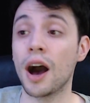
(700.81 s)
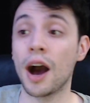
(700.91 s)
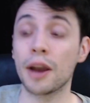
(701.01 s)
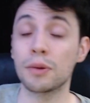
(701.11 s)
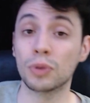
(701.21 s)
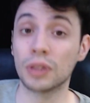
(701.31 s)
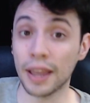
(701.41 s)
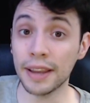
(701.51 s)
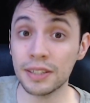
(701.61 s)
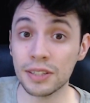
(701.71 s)
I would
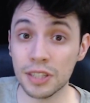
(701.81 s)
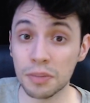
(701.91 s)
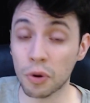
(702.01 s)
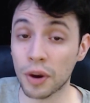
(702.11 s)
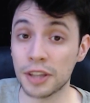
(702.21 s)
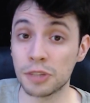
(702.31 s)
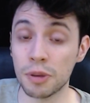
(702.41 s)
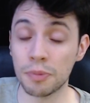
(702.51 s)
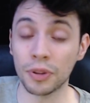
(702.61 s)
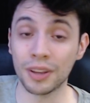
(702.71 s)
like to see more ace
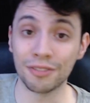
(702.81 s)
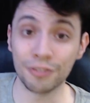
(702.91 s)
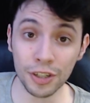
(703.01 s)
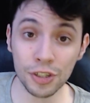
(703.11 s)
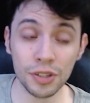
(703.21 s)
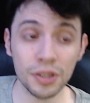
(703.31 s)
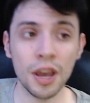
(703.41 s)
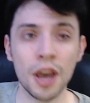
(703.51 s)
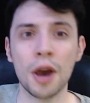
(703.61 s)
people in fiction,